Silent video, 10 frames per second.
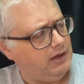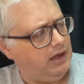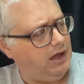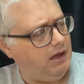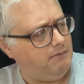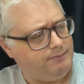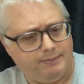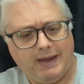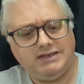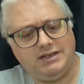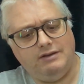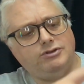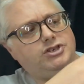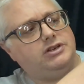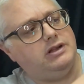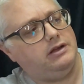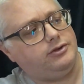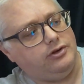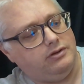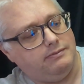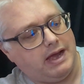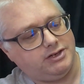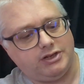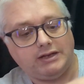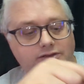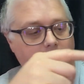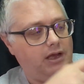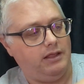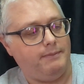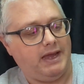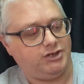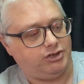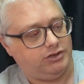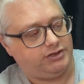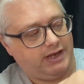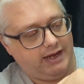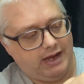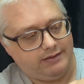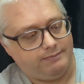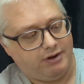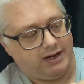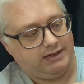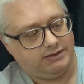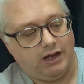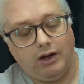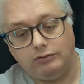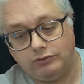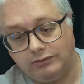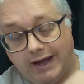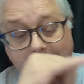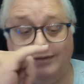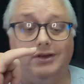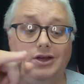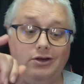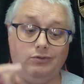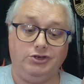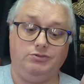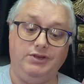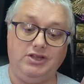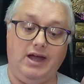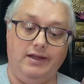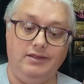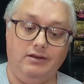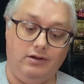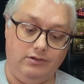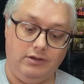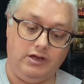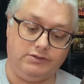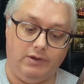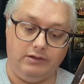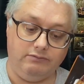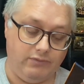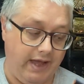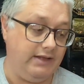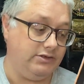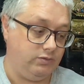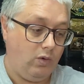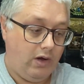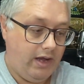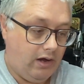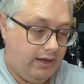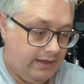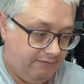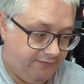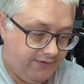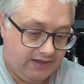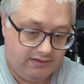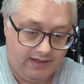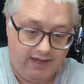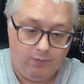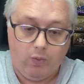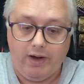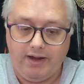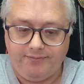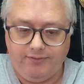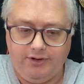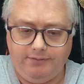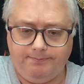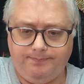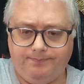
But basically, we're just going to do the mesh. That's the mesh, should I say, and the brackets that hold all that in, which we done on the last one. Hence why I then fed the wire through.